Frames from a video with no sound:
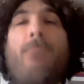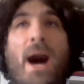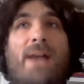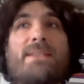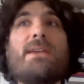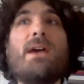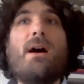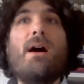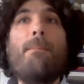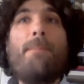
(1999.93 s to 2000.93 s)

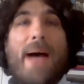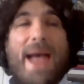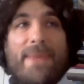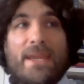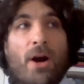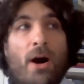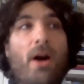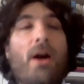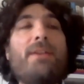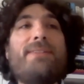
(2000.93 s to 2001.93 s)
And
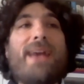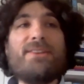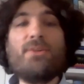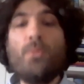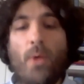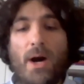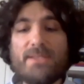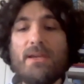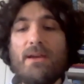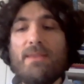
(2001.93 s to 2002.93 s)
because that's
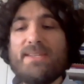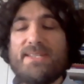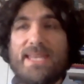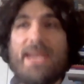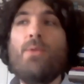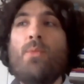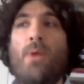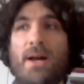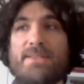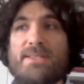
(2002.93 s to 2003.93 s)
what the state
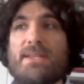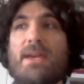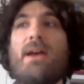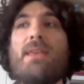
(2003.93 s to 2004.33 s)
wants,